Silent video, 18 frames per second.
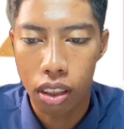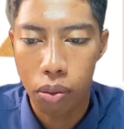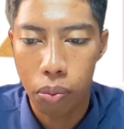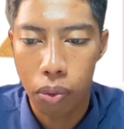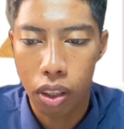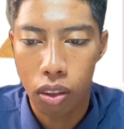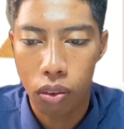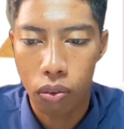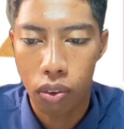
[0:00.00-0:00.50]

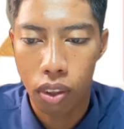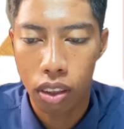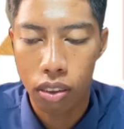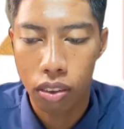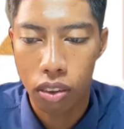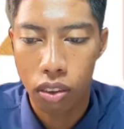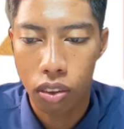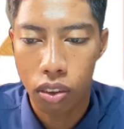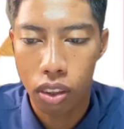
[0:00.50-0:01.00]

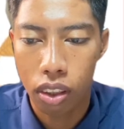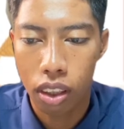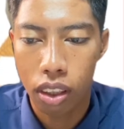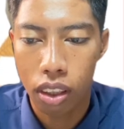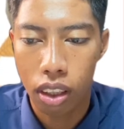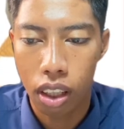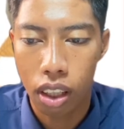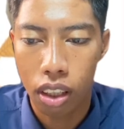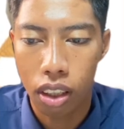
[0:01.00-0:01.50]

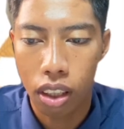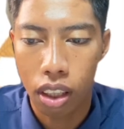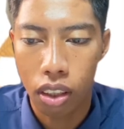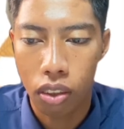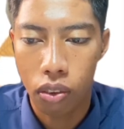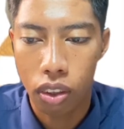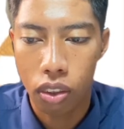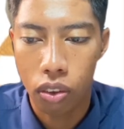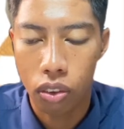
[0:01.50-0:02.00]
manufacturing and
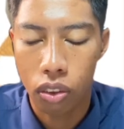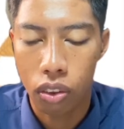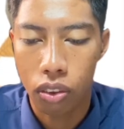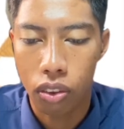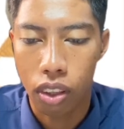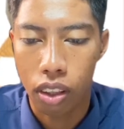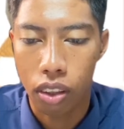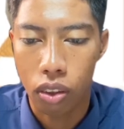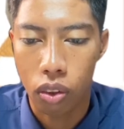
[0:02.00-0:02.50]
agriculture
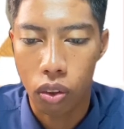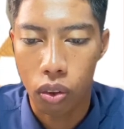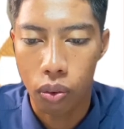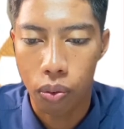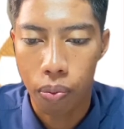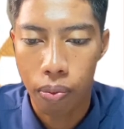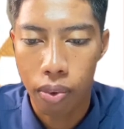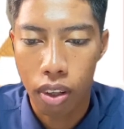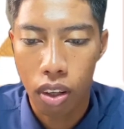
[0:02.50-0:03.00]
sector.
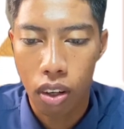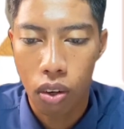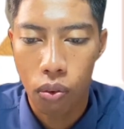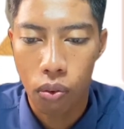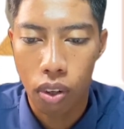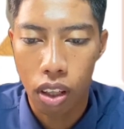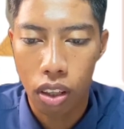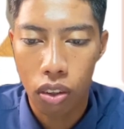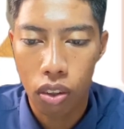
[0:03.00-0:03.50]

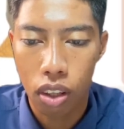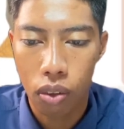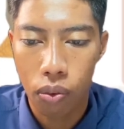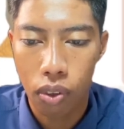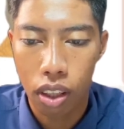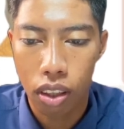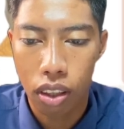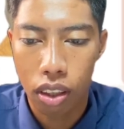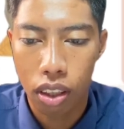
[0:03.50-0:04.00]
Factors
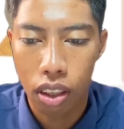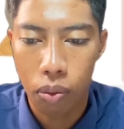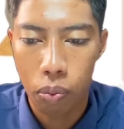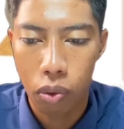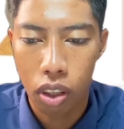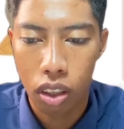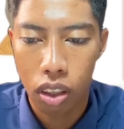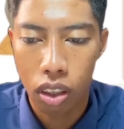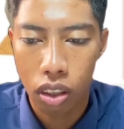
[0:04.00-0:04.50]
affecting
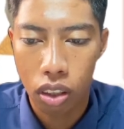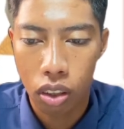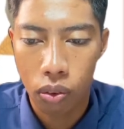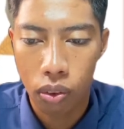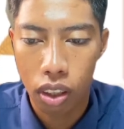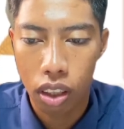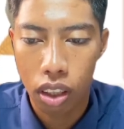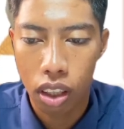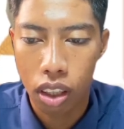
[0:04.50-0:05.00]

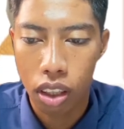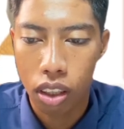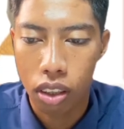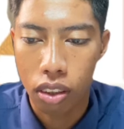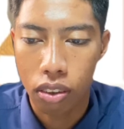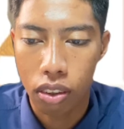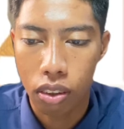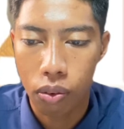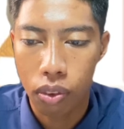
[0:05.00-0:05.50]
productivity in the
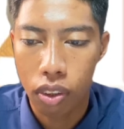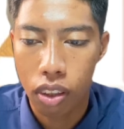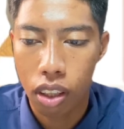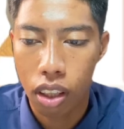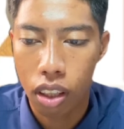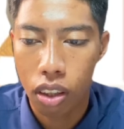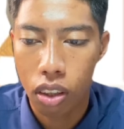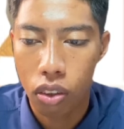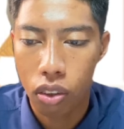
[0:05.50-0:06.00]
service
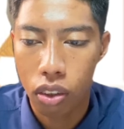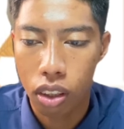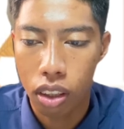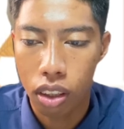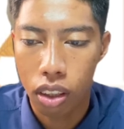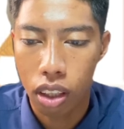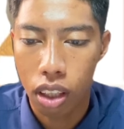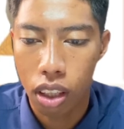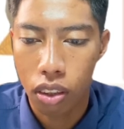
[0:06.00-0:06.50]
sector
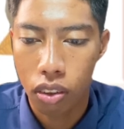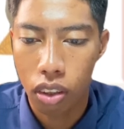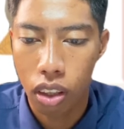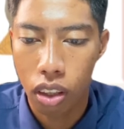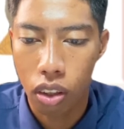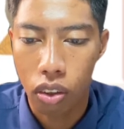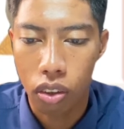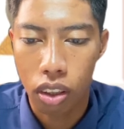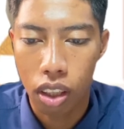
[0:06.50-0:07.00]
include
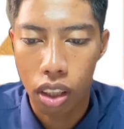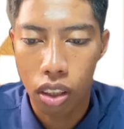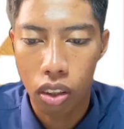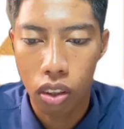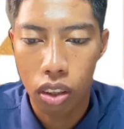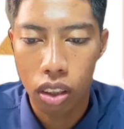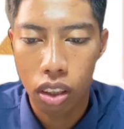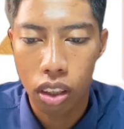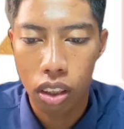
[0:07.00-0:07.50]
low
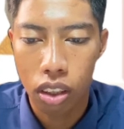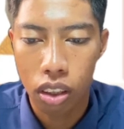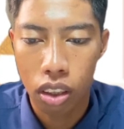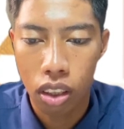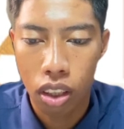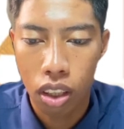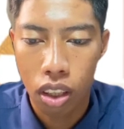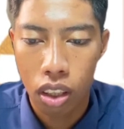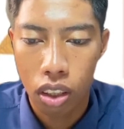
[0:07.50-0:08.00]
technology
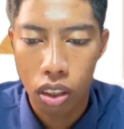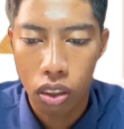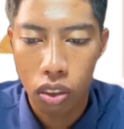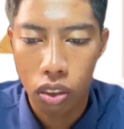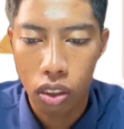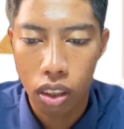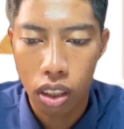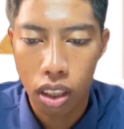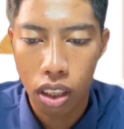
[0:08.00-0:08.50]

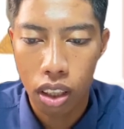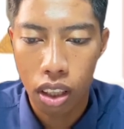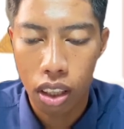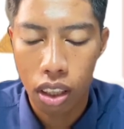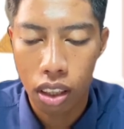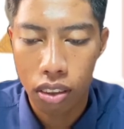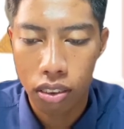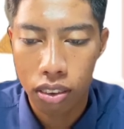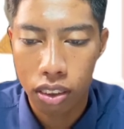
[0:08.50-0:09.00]

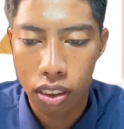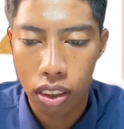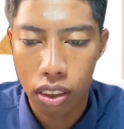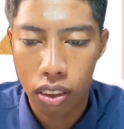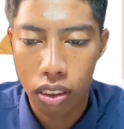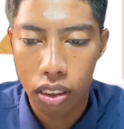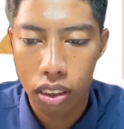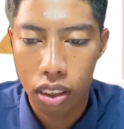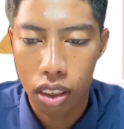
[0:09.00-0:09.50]

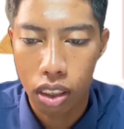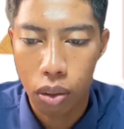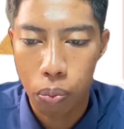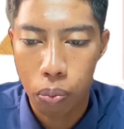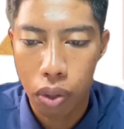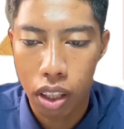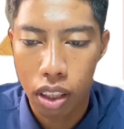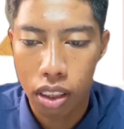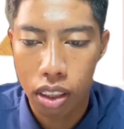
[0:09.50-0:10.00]
utilization,
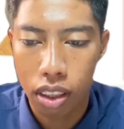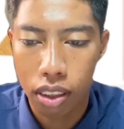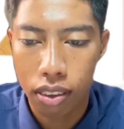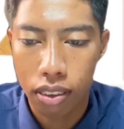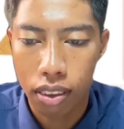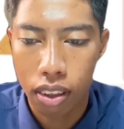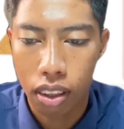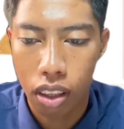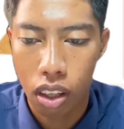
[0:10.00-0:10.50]

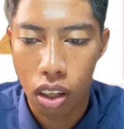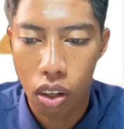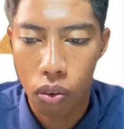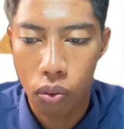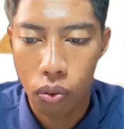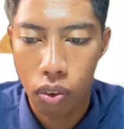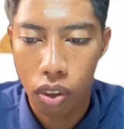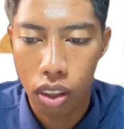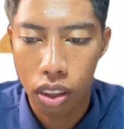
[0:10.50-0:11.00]
dependence
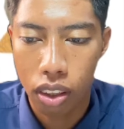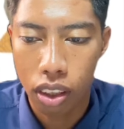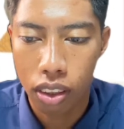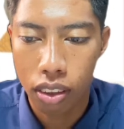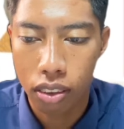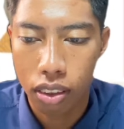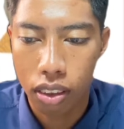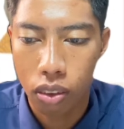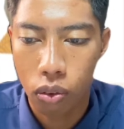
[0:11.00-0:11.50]
of
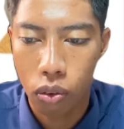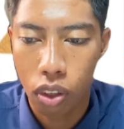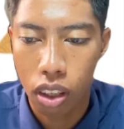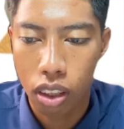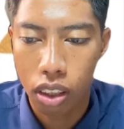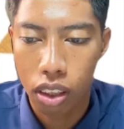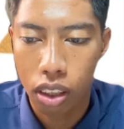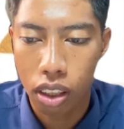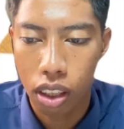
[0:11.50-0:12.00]
foreign
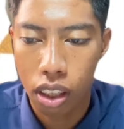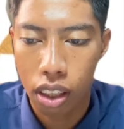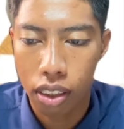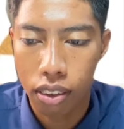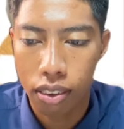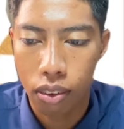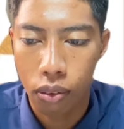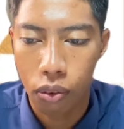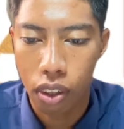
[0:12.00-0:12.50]
workers,
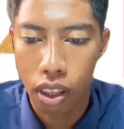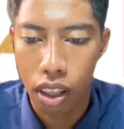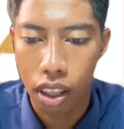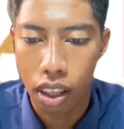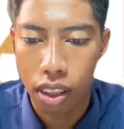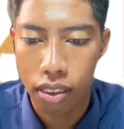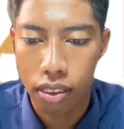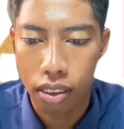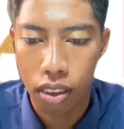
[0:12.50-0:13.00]
as well
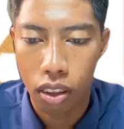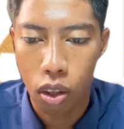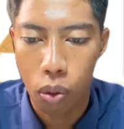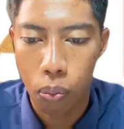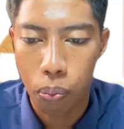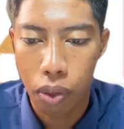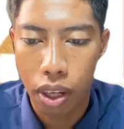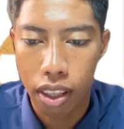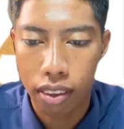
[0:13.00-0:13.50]
as
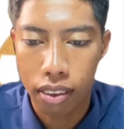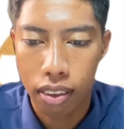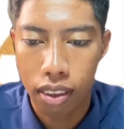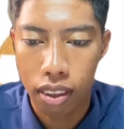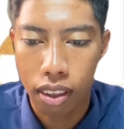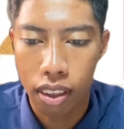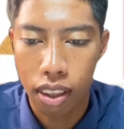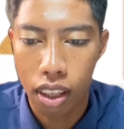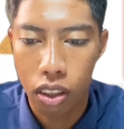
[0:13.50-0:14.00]
complex
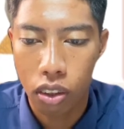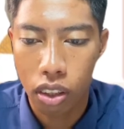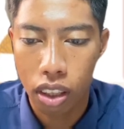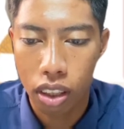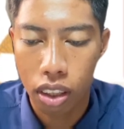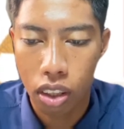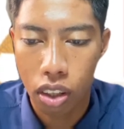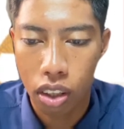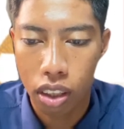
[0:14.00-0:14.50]

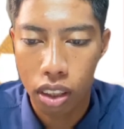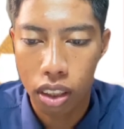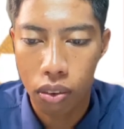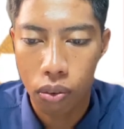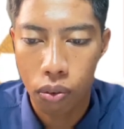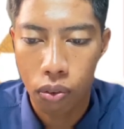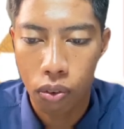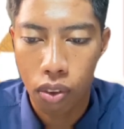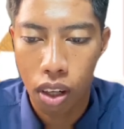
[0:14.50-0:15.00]
regulatory
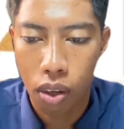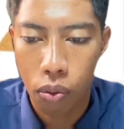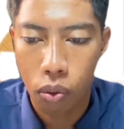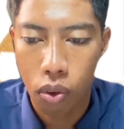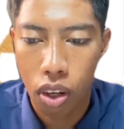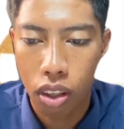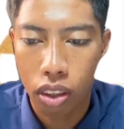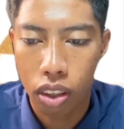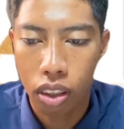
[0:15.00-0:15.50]

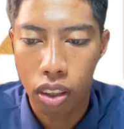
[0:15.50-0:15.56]
framework